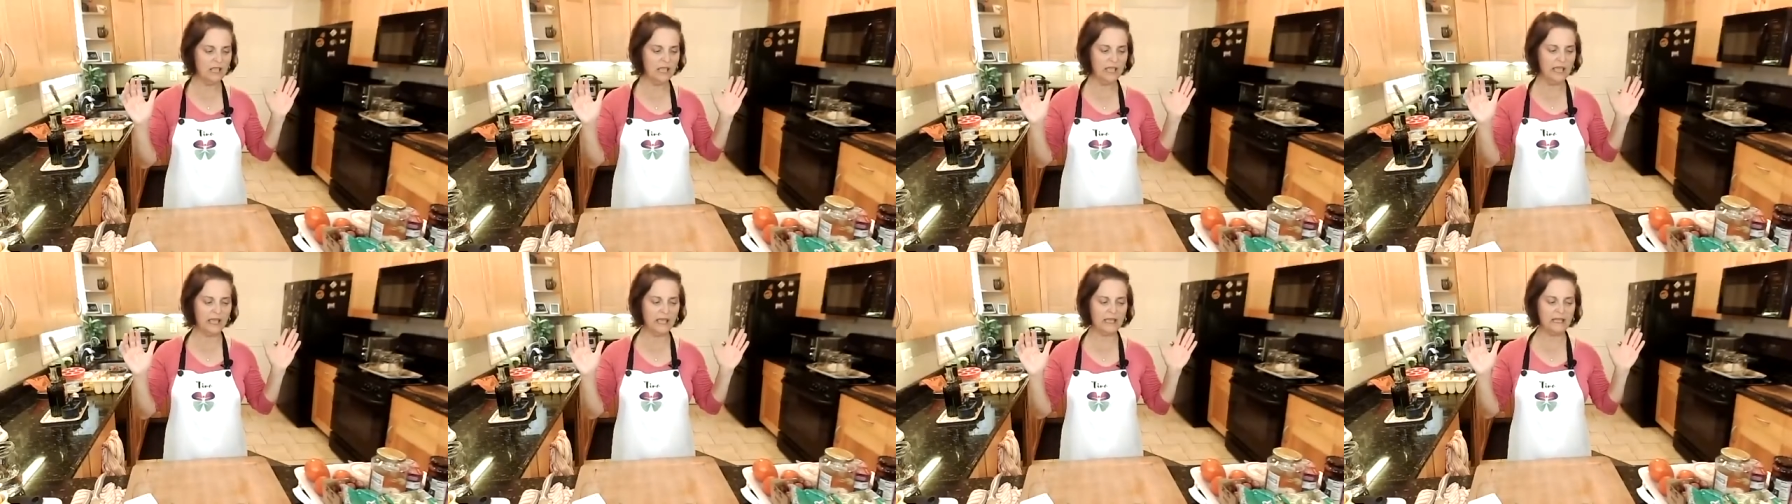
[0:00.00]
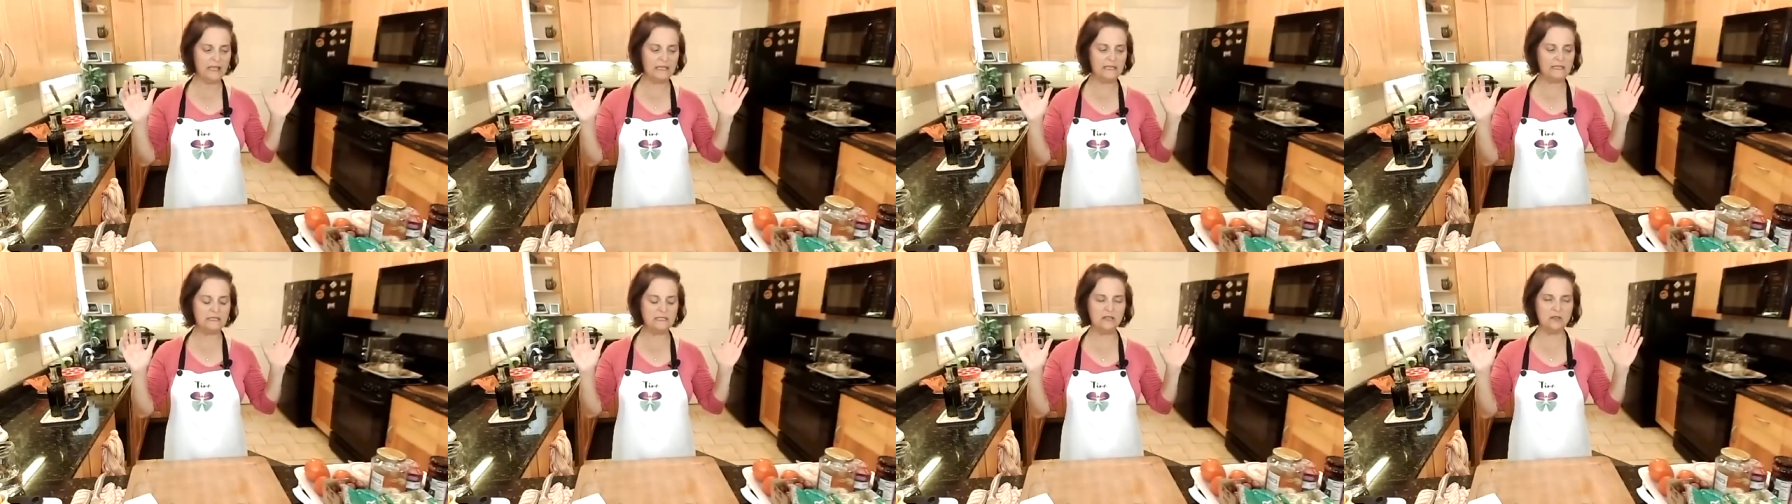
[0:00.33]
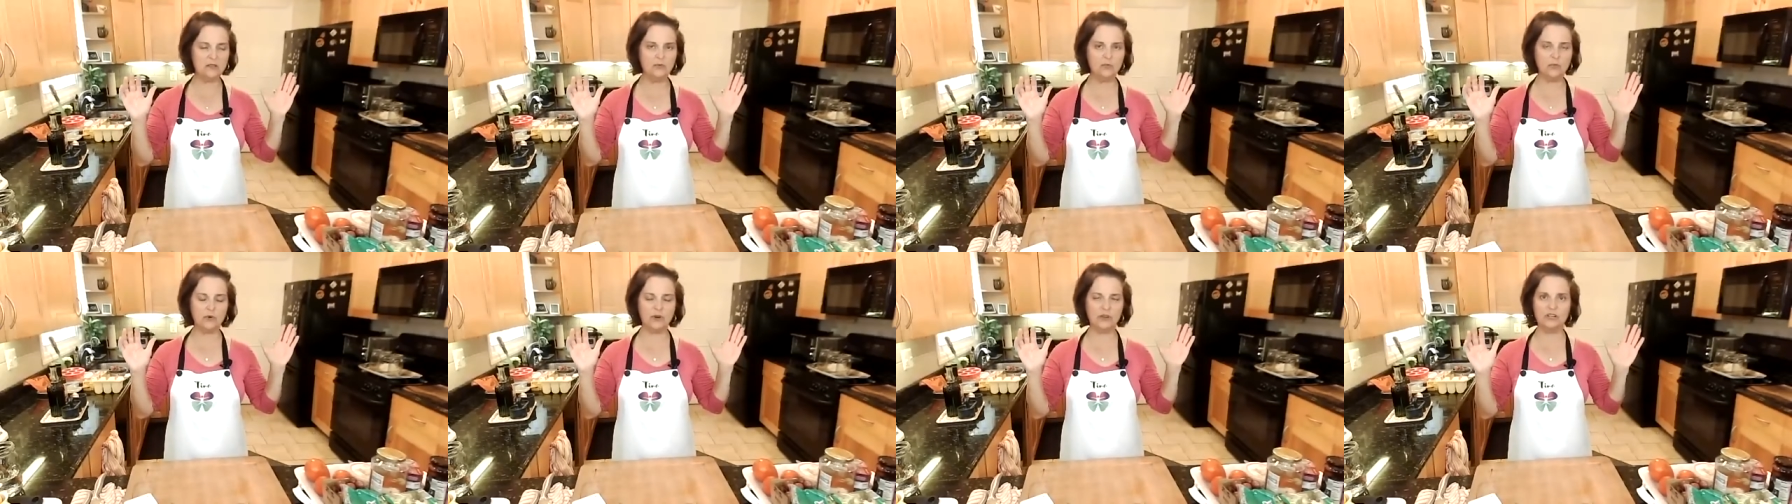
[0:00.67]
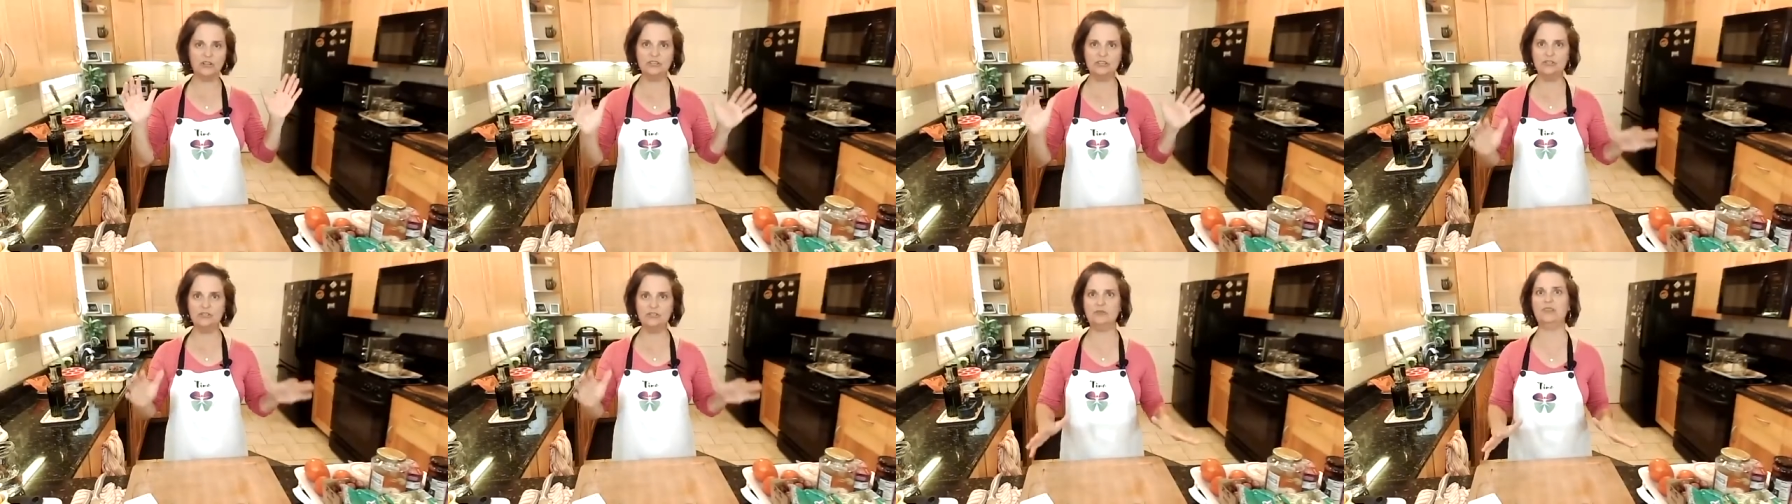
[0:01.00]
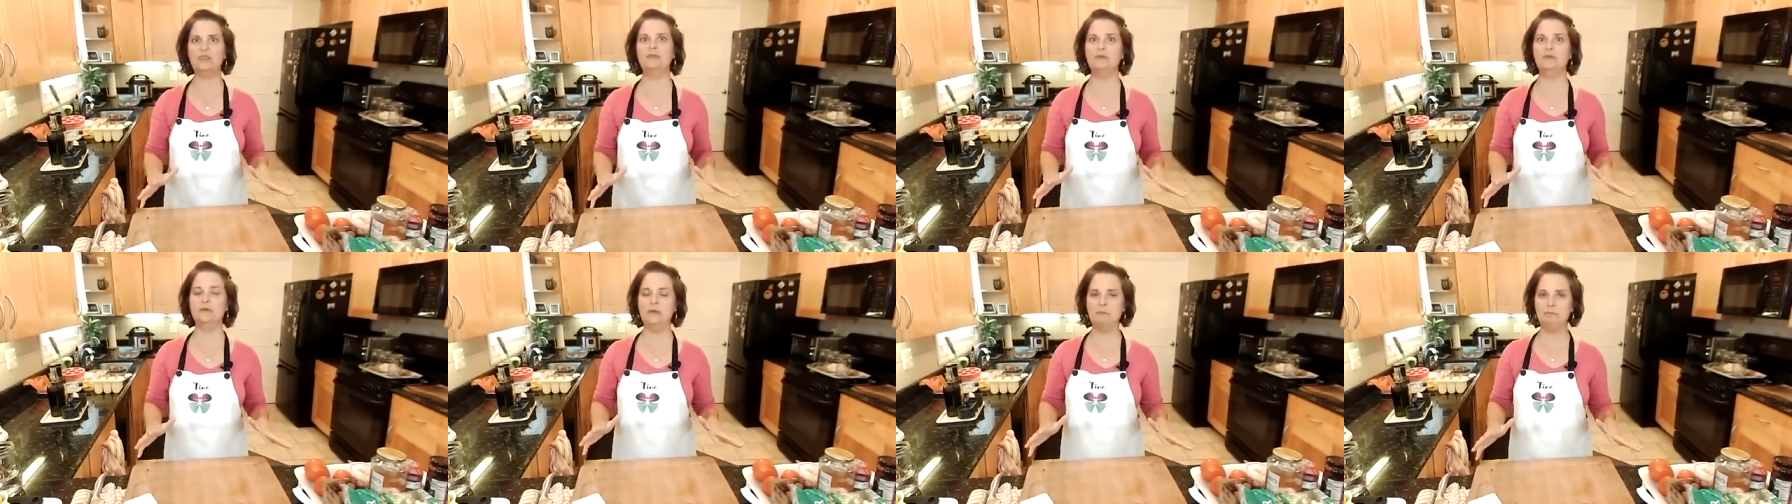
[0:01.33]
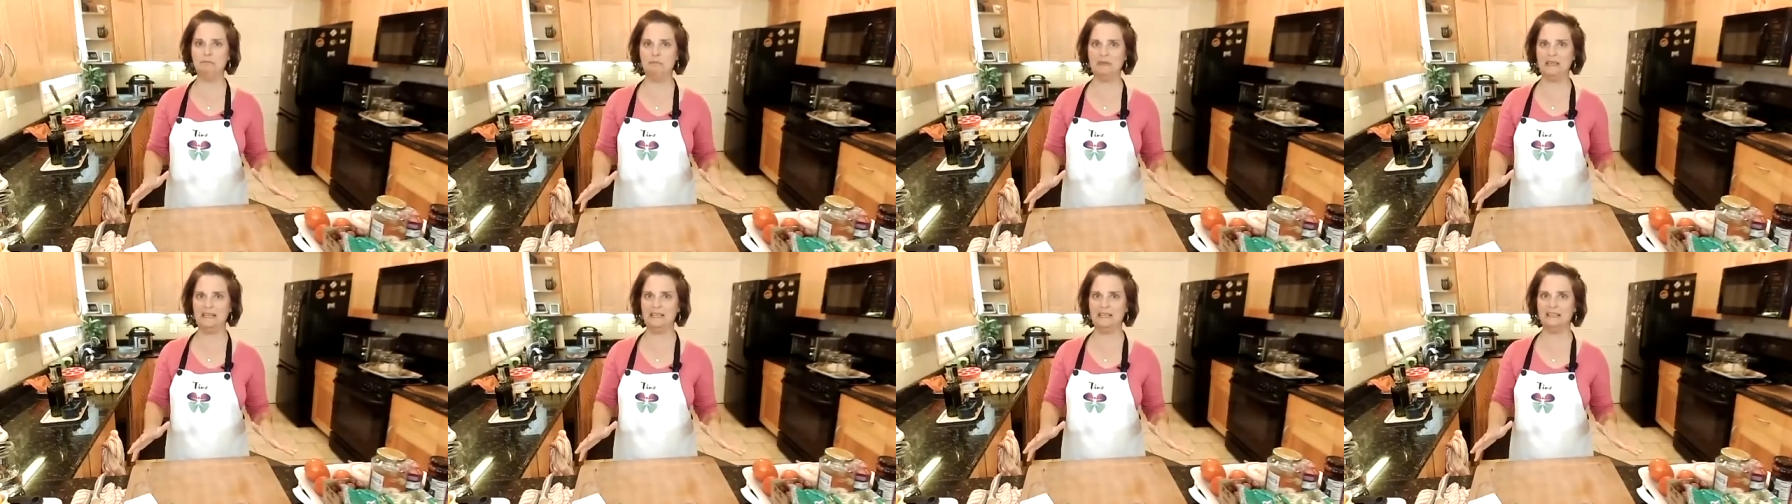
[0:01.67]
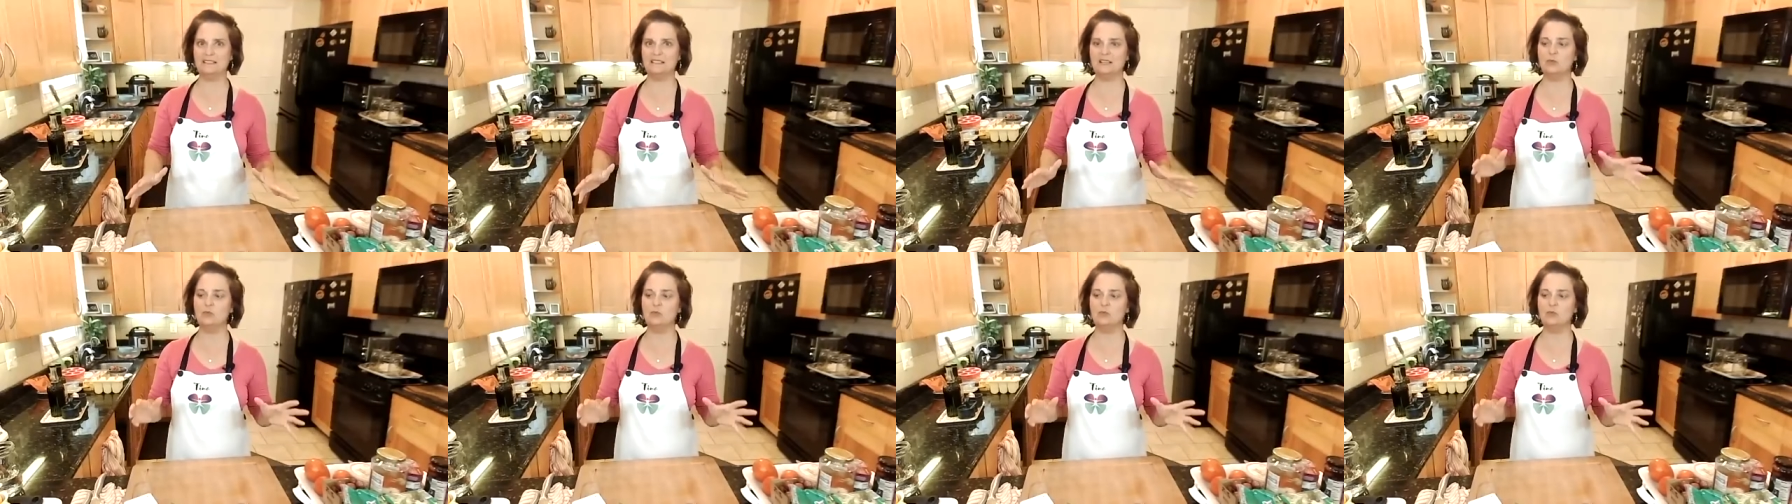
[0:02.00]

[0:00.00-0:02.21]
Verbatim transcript: And we're going to do that in minutes.